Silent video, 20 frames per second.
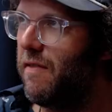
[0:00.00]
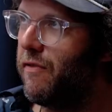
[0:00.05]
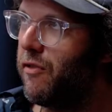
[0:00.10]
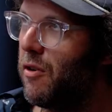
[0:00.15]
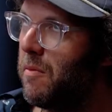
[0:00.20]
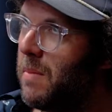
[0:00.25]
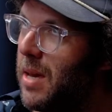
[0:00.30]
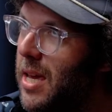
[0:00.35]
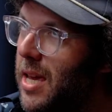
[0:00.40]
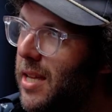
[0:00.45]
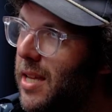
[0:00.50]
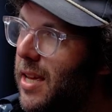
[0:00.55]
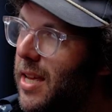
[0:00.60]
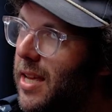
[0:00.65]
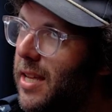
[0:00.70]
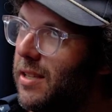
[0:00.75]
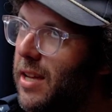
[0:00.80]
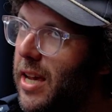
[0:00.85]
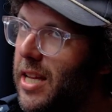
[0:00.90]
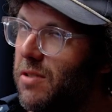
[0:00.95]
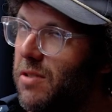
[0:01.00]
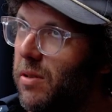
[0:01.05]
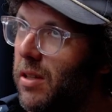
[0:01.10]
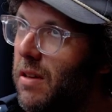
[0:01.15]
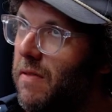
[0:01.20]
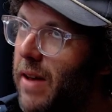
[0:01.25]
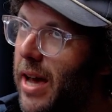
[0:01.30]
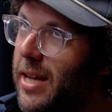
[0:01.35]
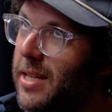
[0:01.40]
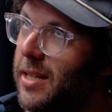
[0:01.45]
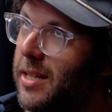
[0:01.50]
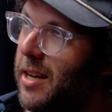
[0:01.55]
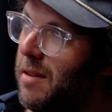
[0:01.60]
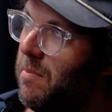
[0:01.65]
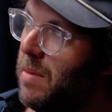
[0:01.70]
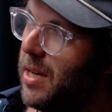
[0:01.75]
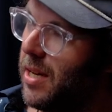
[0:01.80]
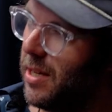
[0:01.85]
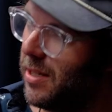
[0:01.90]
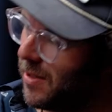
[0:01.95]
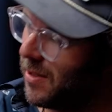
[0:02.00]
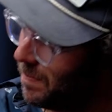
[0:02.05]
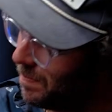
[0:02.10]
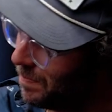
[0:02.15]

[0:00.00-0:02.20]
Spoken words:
for me, it's really fascinating because,